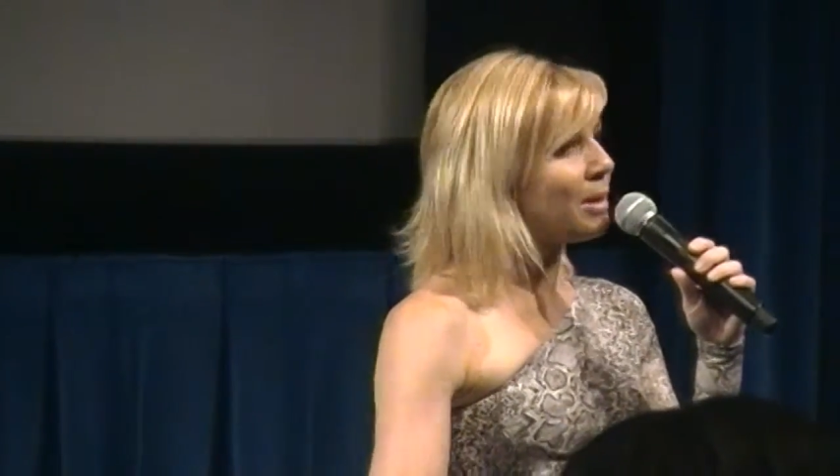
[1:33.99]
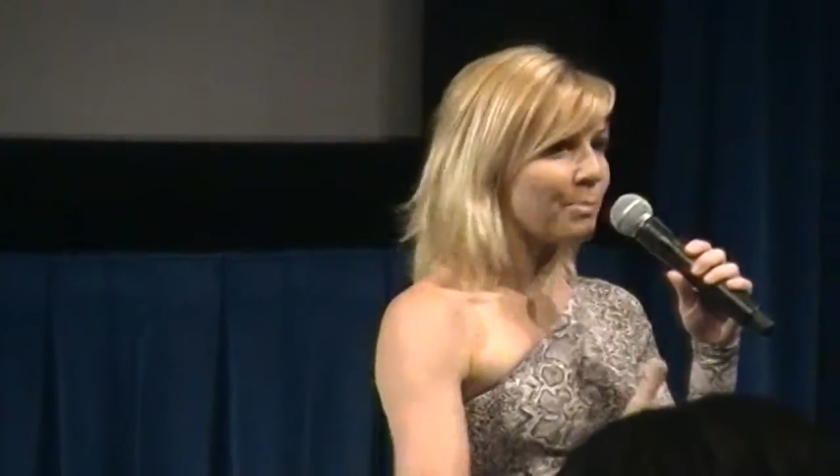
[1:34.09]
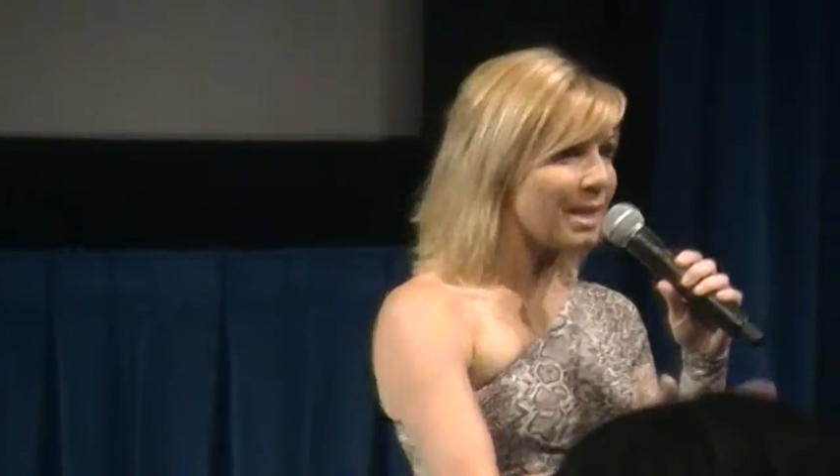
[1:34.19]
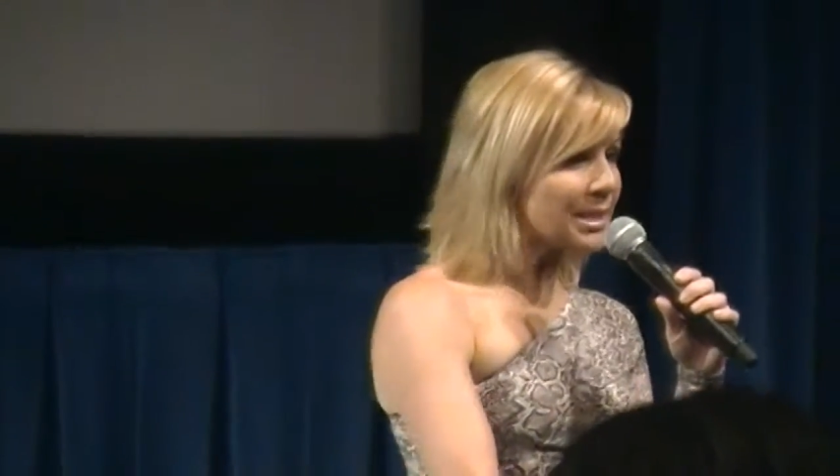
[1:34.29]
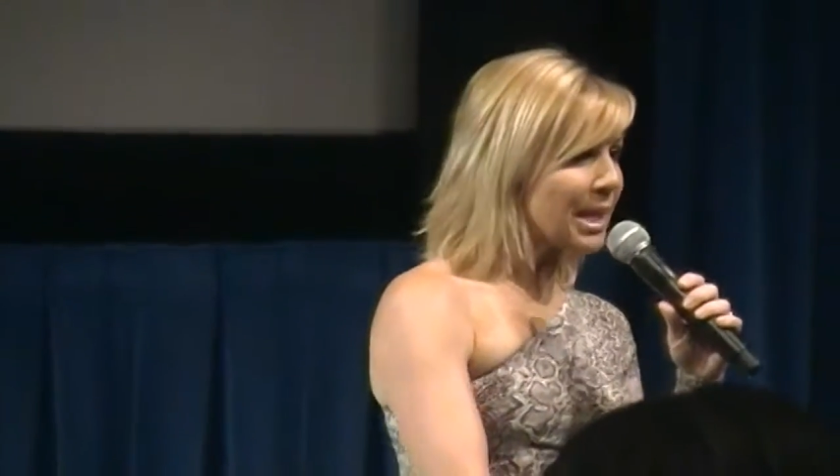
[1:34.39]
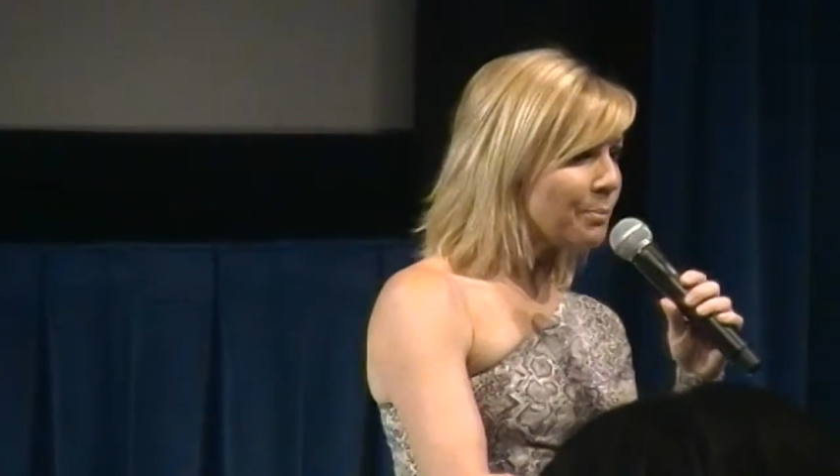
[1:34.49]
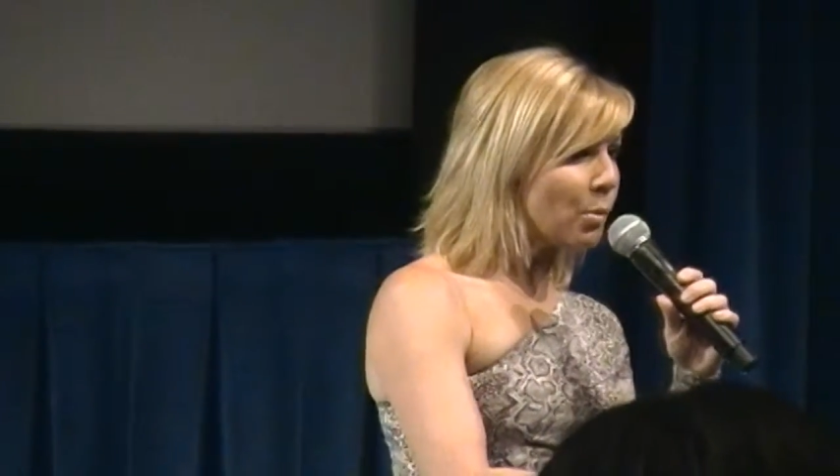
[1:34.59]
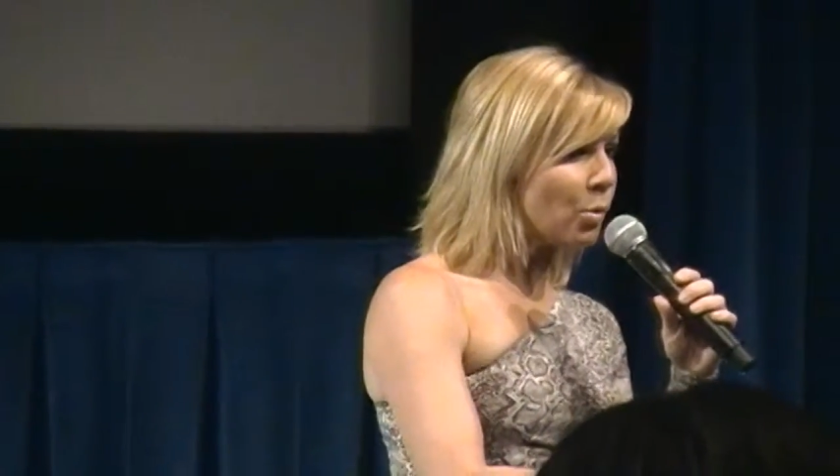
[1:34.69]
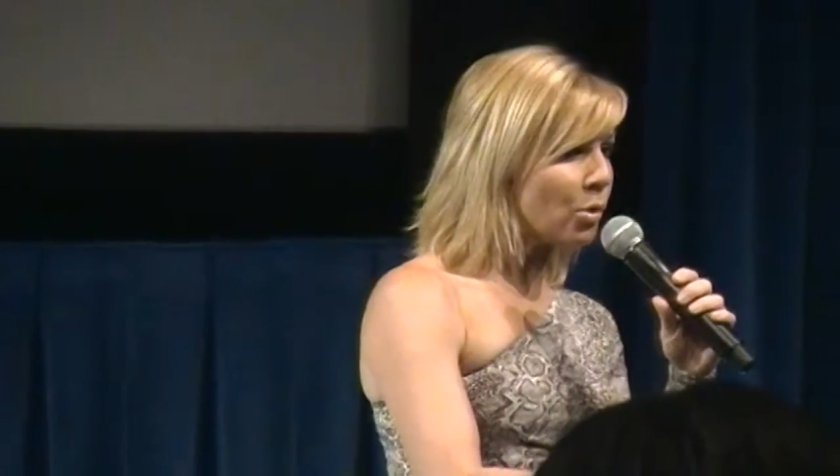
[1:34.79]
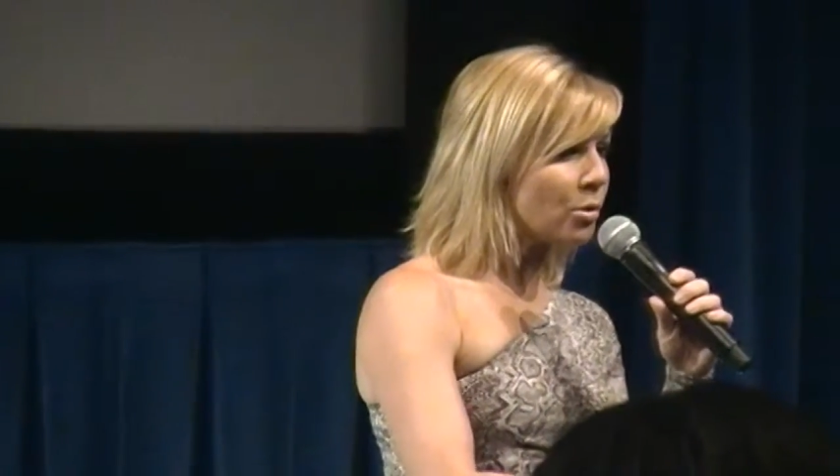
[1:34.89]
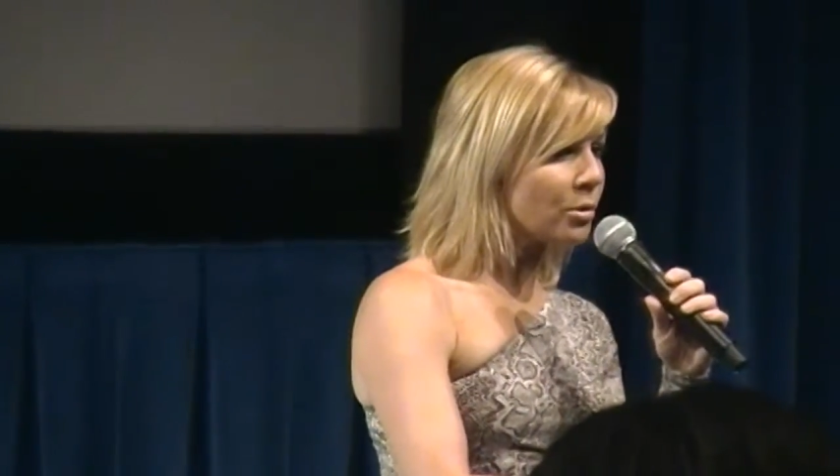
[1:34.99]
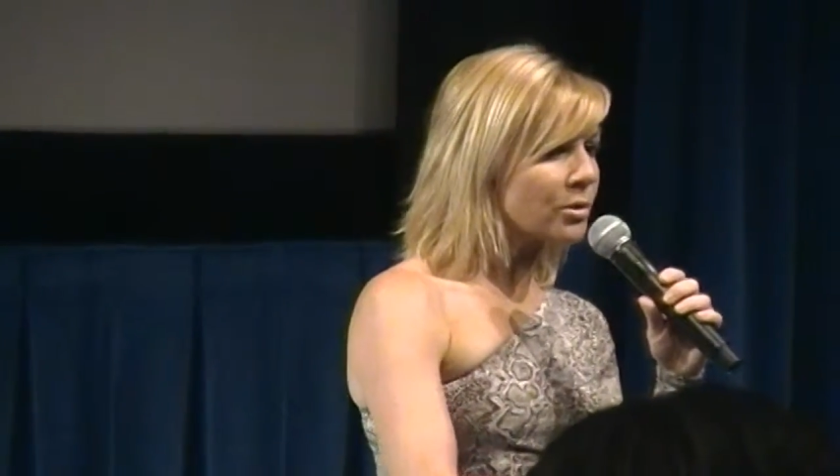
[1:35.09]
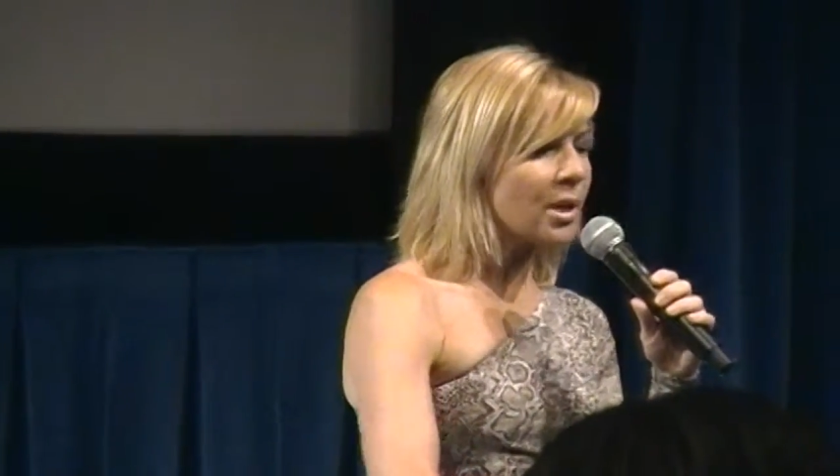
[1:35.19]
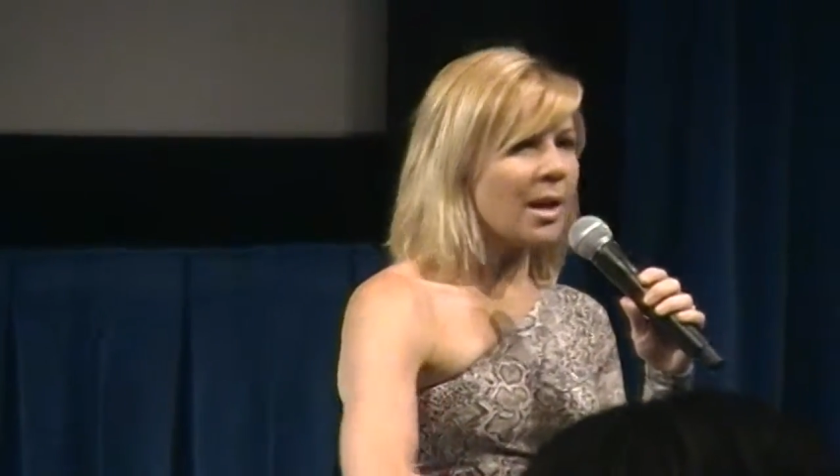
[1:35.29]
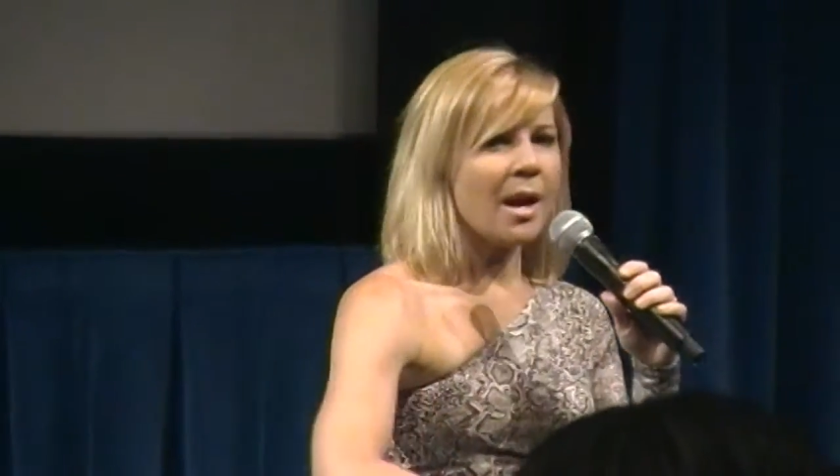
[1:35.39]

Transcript: then Peacekeeper Wars,